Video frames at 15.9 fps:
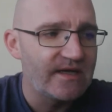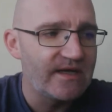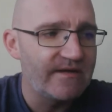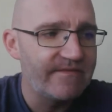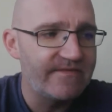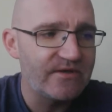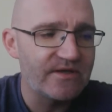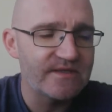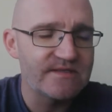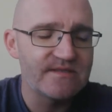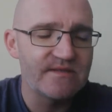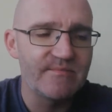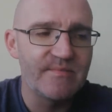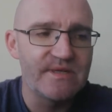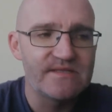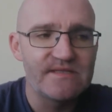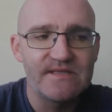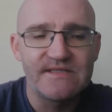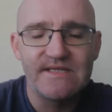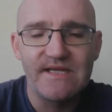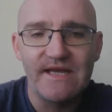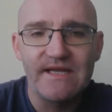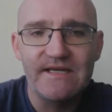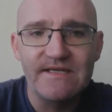If you can submit it
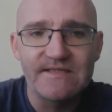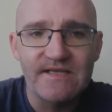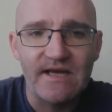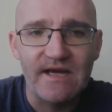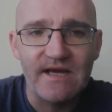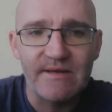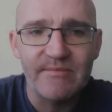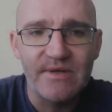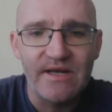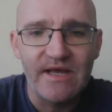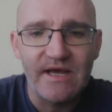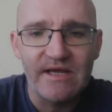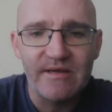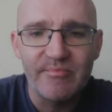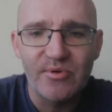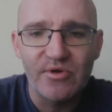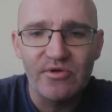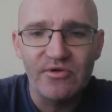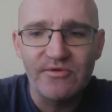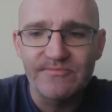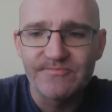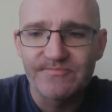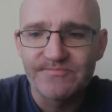anytime in April,